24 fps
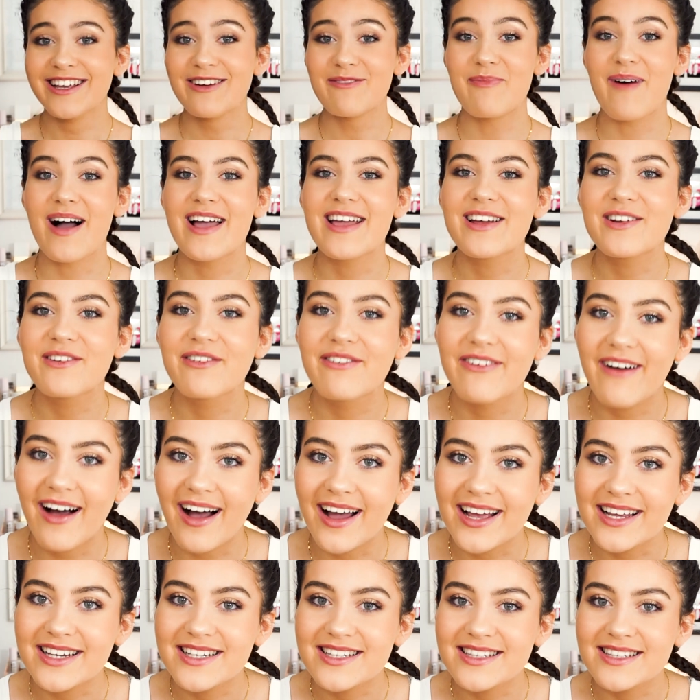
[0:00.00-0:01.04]
my
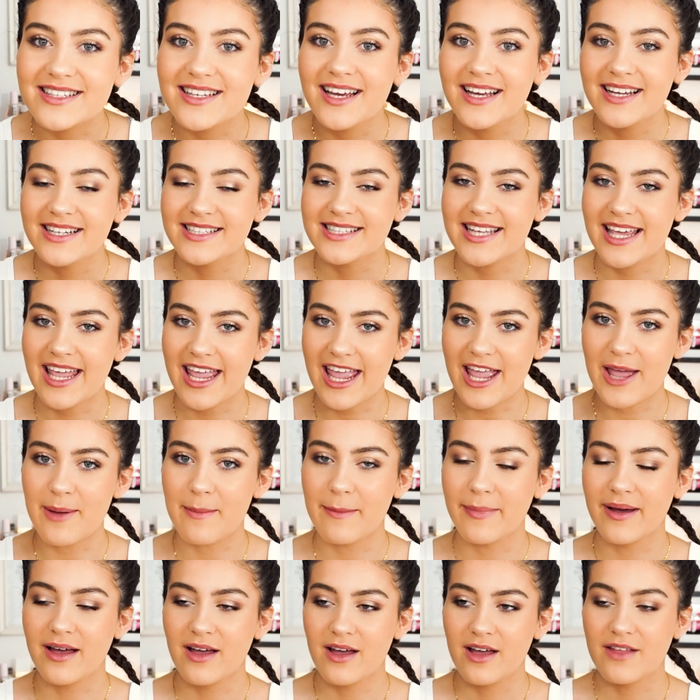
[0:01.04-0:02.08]
advice to
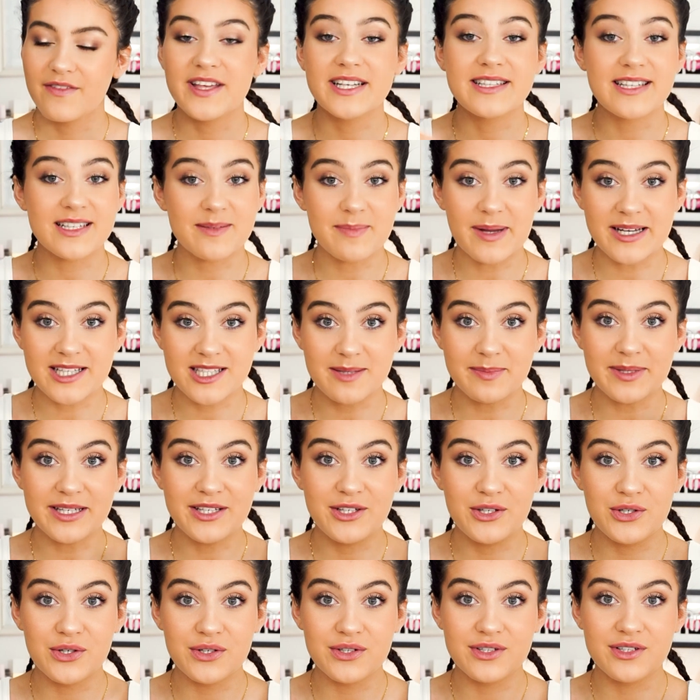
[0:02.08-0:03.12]
him, this is meant to be
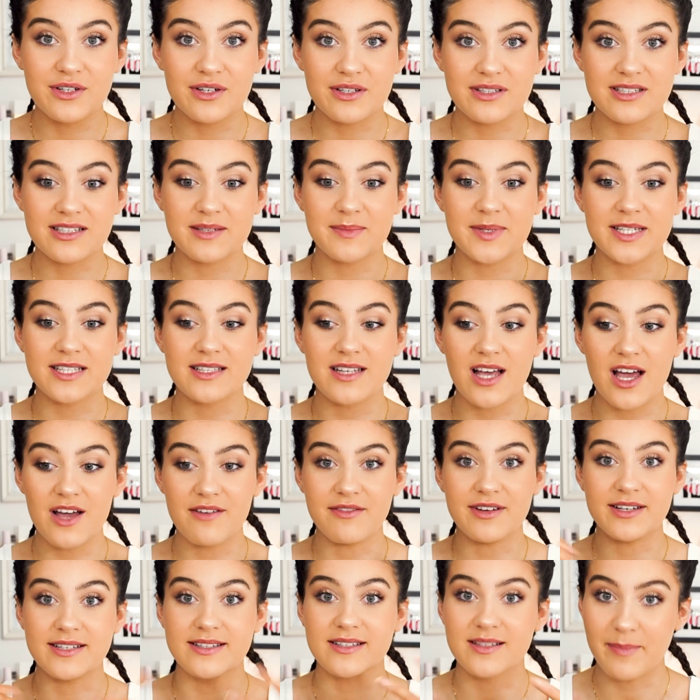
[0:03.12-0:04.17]
good customer
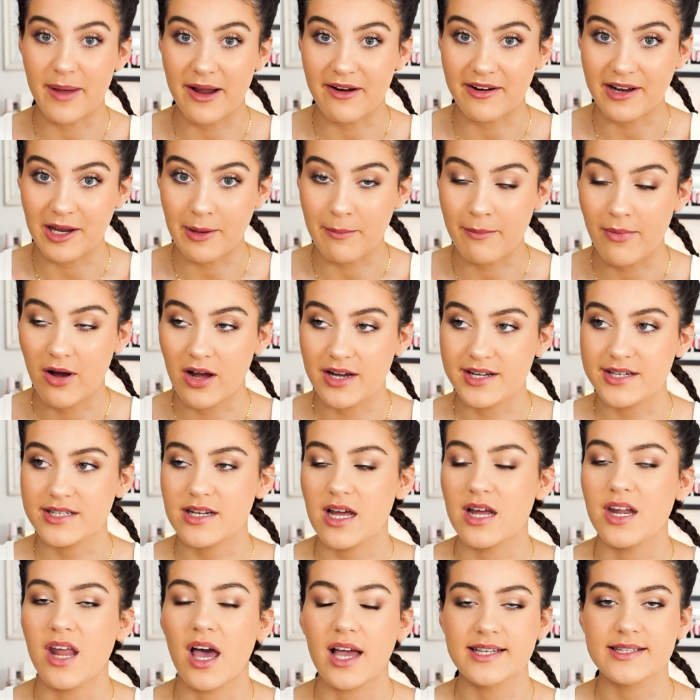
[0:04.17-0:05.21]
service, bearing in mind,
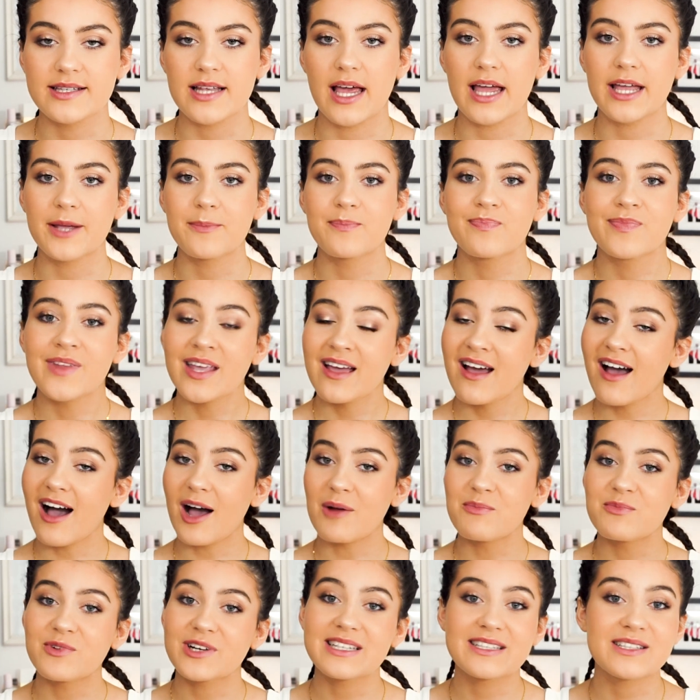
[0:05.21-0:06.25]
and I say,
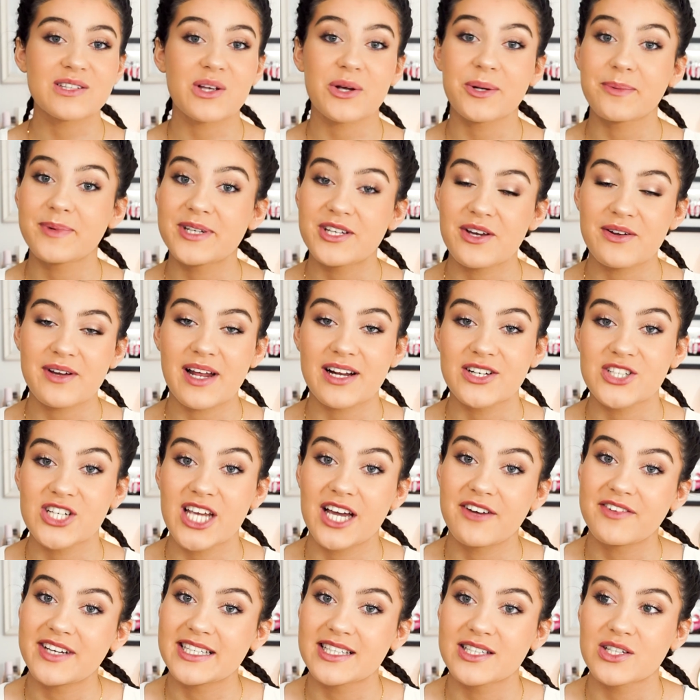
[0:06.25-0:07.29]
I'm really sorry, we don't actually
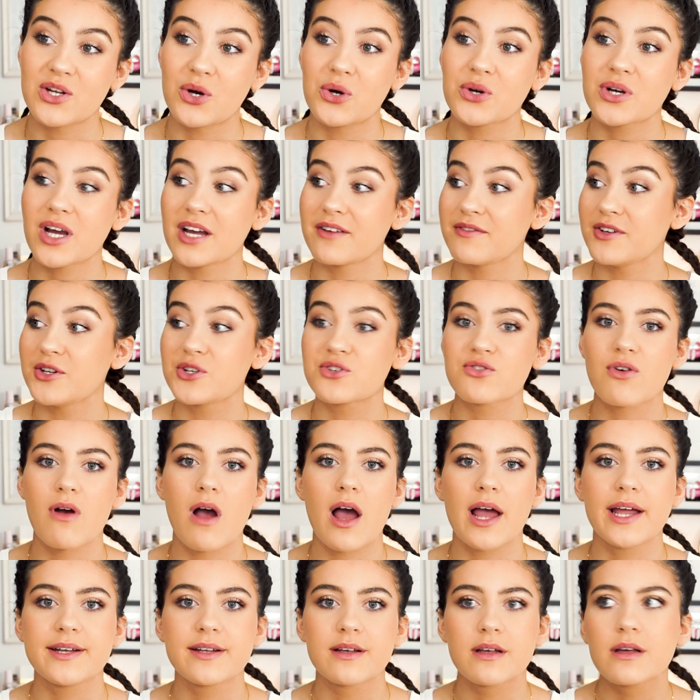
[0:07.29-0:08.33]
have it in stock. Have you
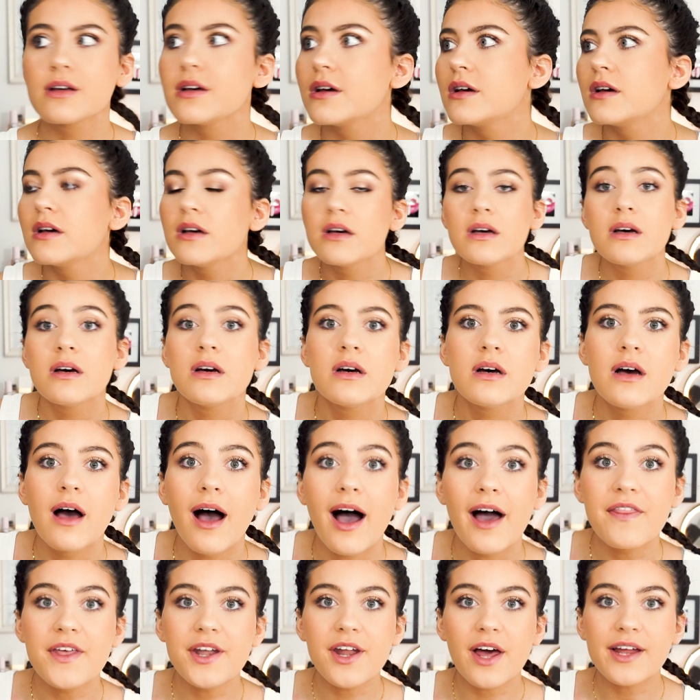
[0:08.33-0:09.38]
tried?
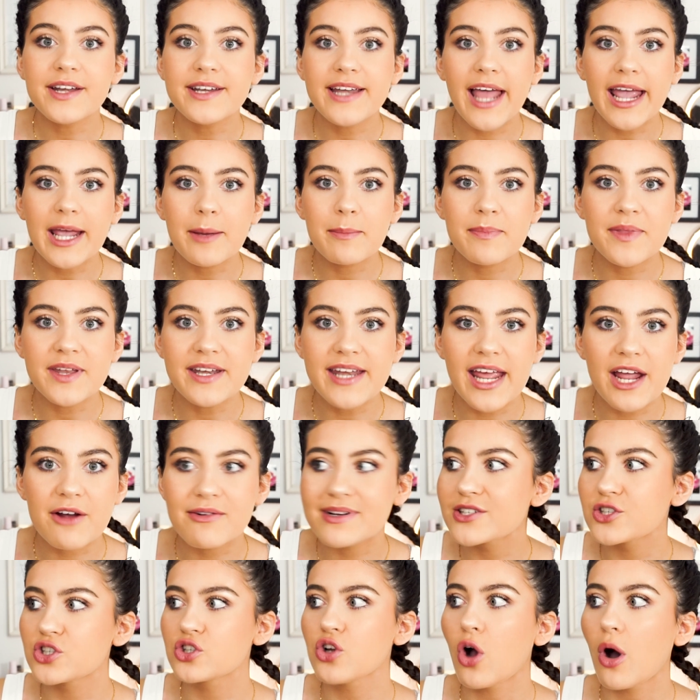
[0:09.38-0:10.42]
And then I name the
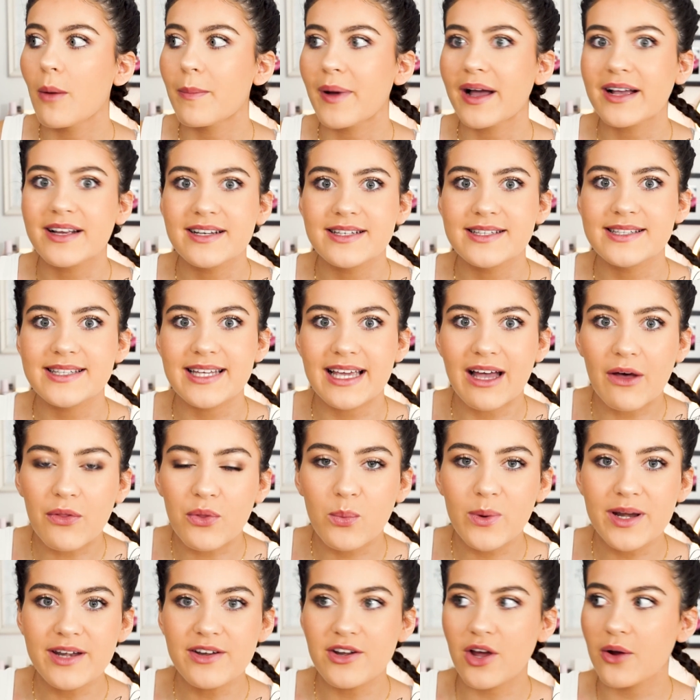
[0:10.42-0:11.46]
nearest shop I can see out the
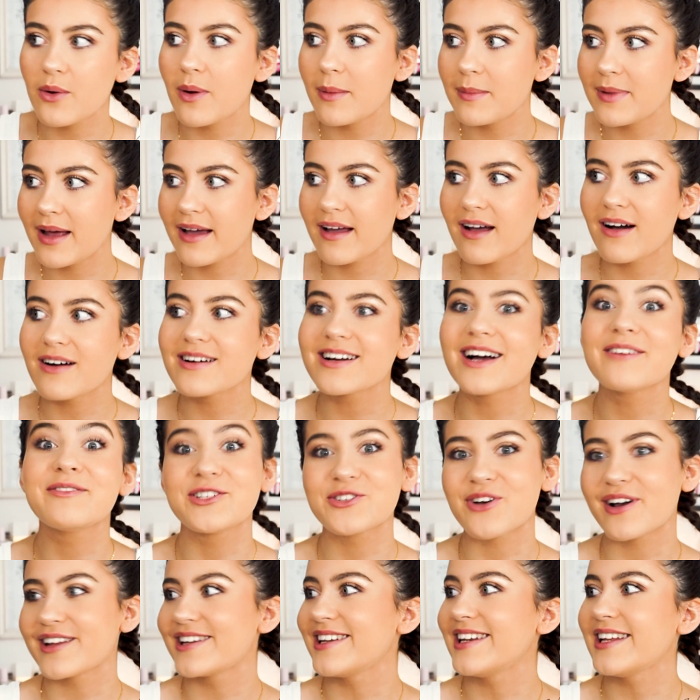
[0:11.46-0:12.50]
window. I'm like, have you
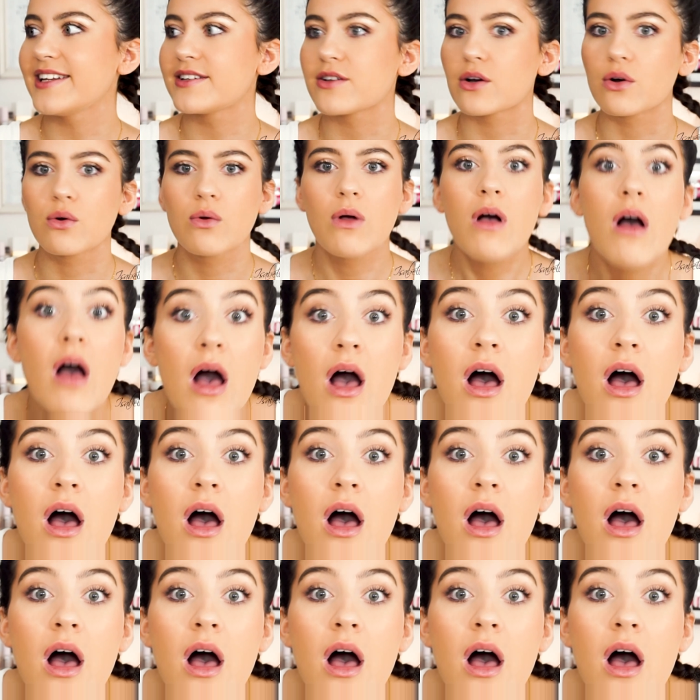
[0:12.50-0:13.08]
tried Lidl?